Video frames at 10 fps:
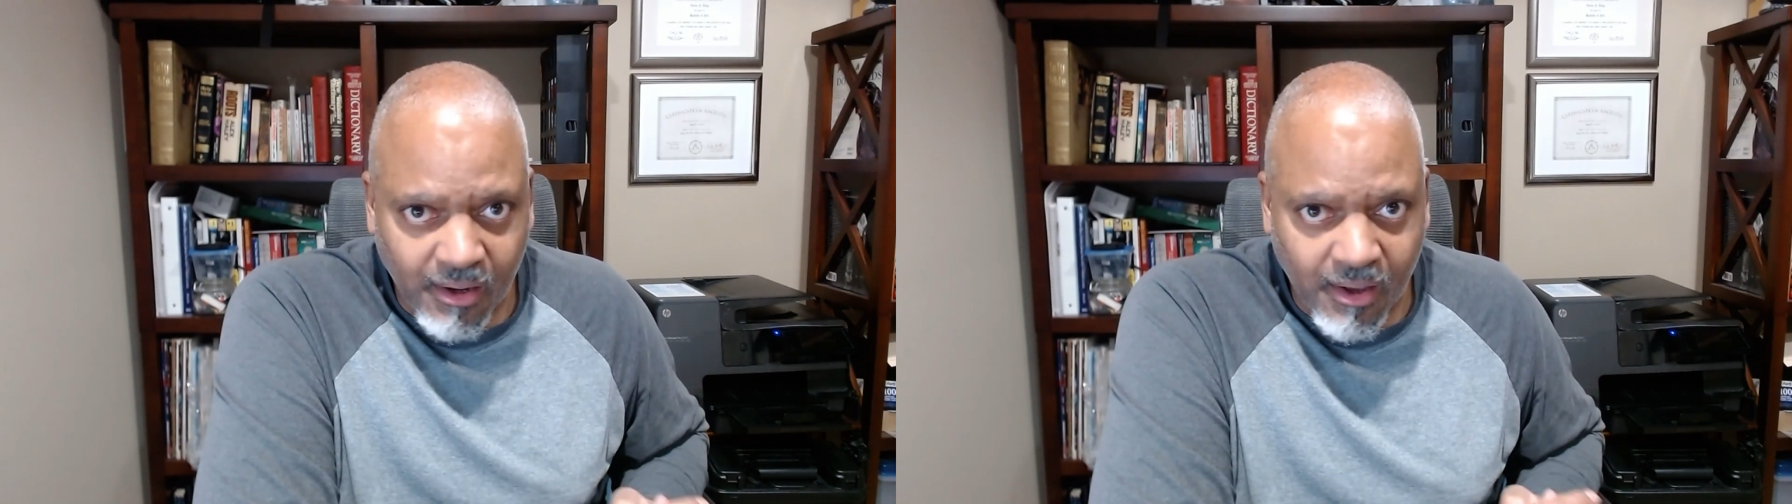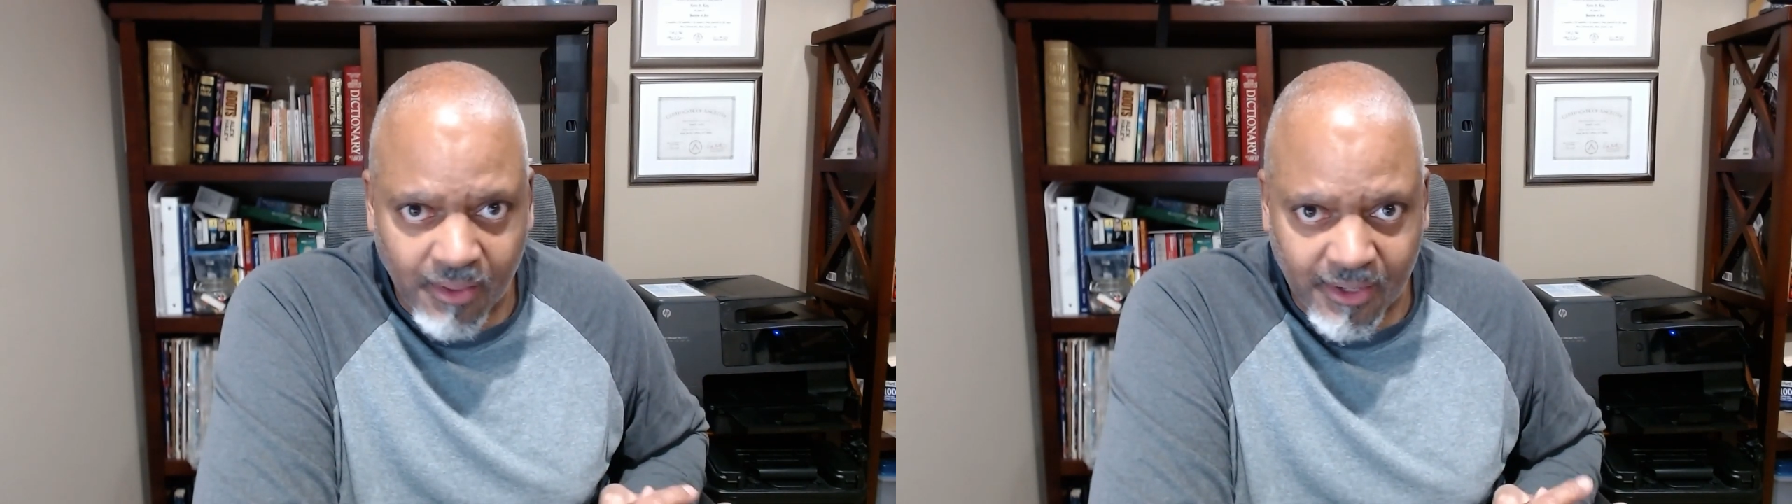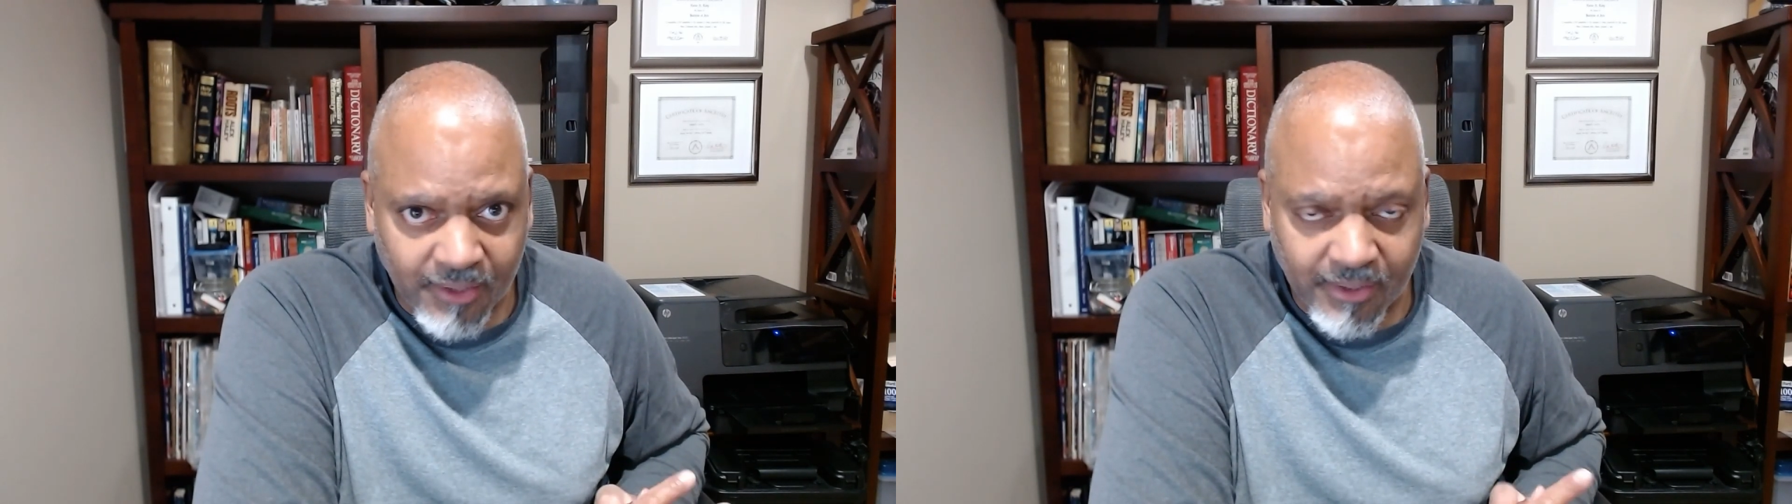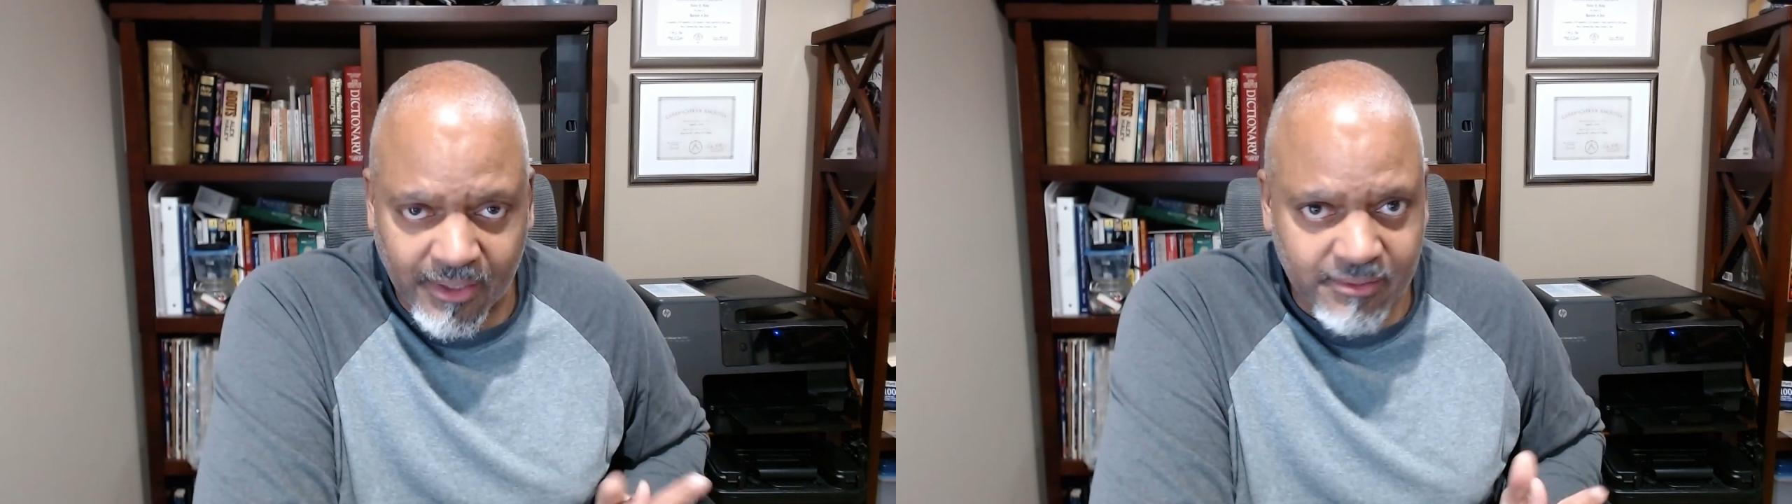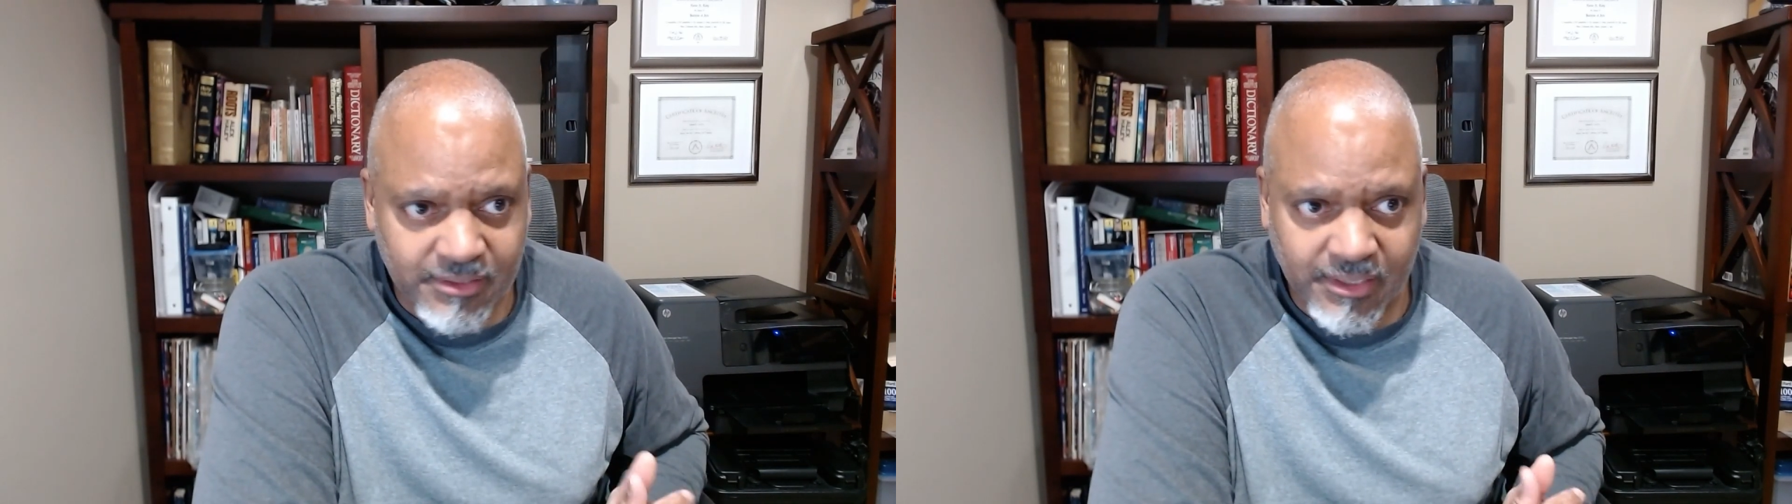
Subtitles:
all that great because,